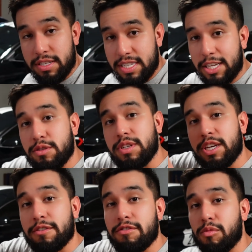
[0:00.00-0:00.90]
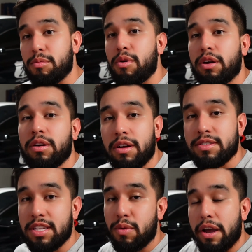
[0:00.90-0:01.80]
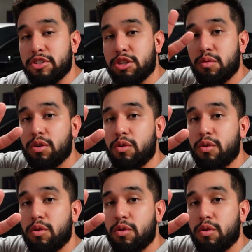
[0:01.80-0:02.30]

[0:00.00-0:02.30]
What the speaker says: Stay tuned here for more Bronco content. We have 2 on